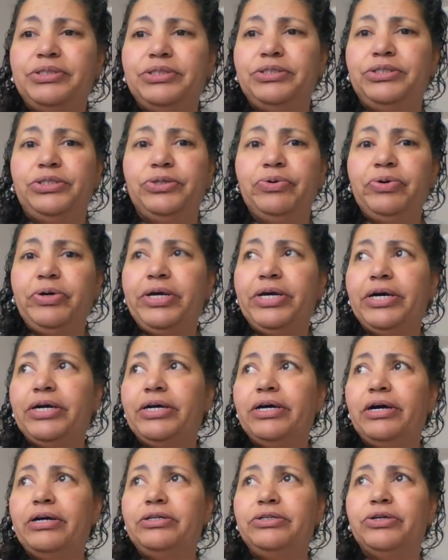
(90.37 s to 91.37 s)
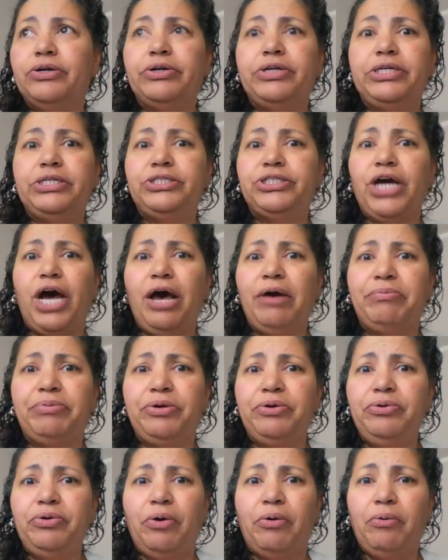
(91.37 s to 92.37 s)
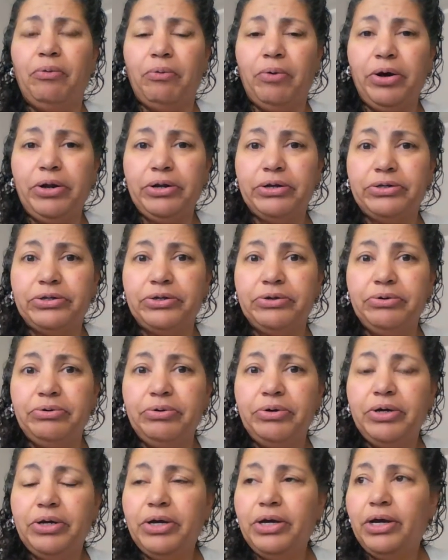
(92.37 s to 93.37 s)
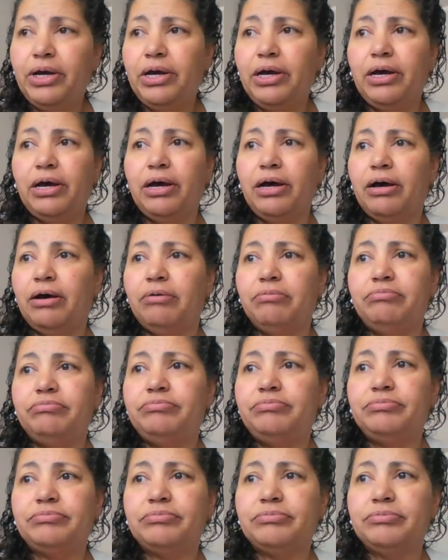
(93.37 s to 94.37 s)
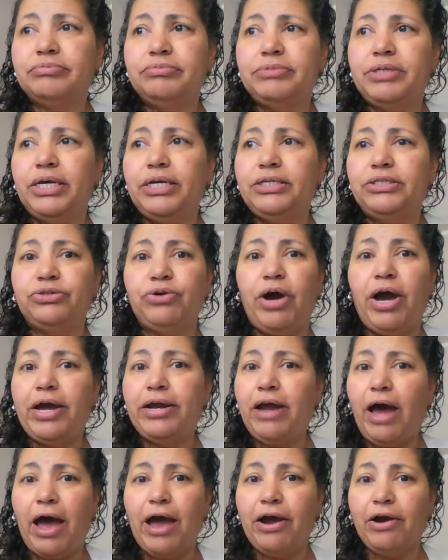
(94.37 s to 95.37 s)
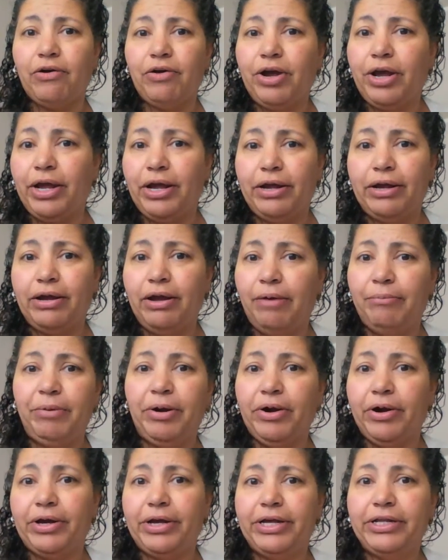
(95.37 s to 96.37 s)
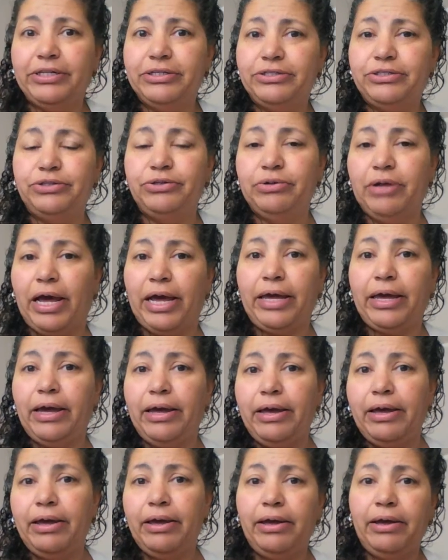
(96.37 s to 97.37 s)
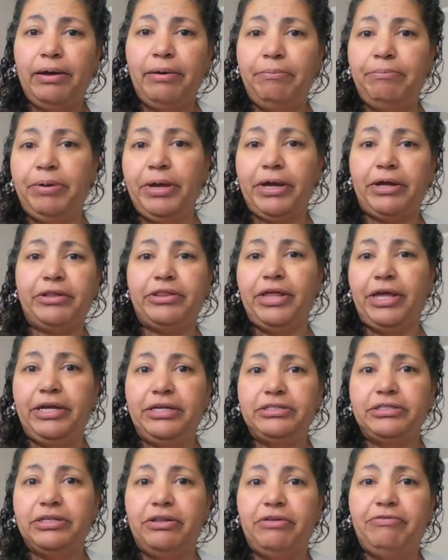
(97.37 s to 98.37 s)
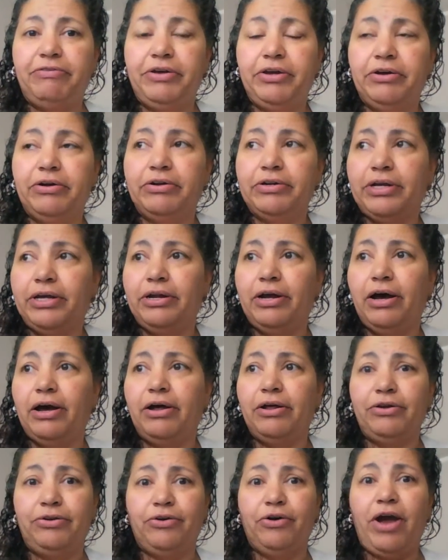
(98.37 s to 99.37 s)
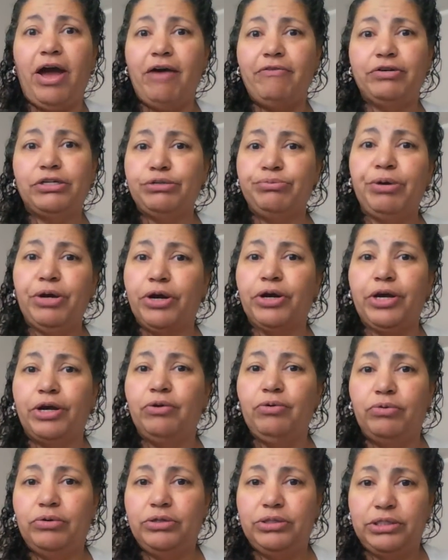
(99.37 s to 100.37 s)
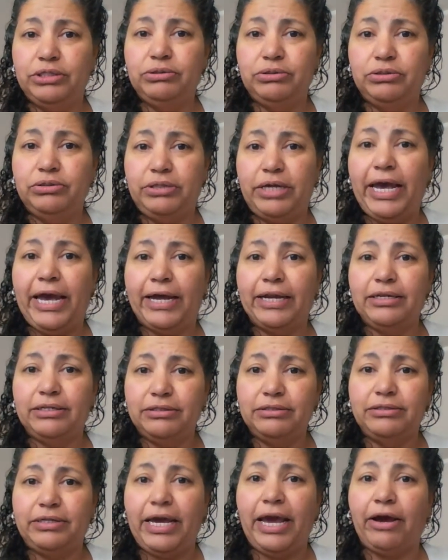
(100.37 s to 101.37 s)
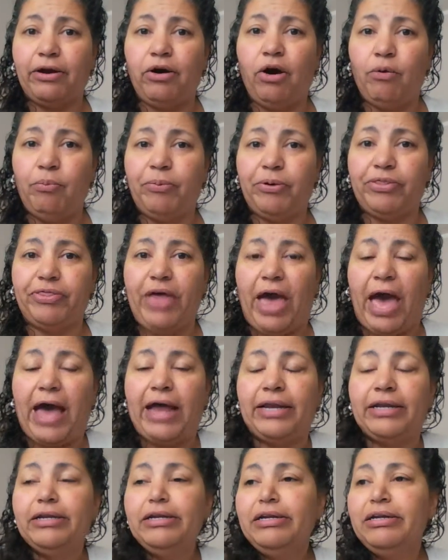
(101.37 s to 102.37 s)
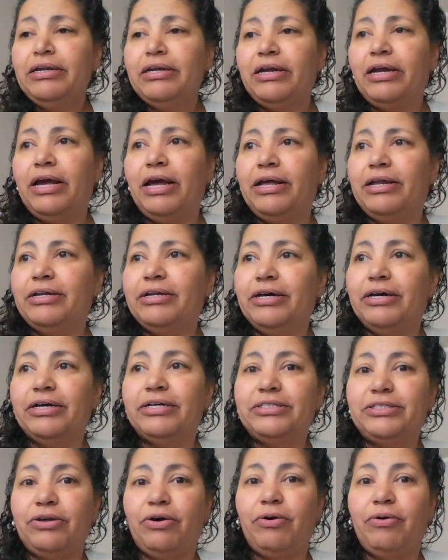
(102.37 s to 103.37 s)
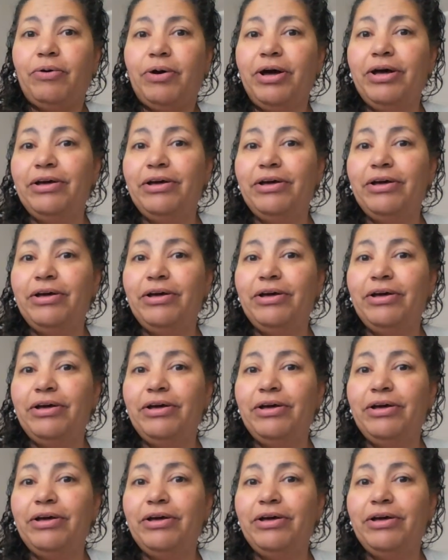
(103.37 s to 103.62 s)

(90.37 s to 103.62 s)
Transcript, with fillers: doing a, a dirty job you don't want to do. Um, they tried hiring Americans to like pick things in the field, and uh, your average American can't can't cope with that. And uh, so,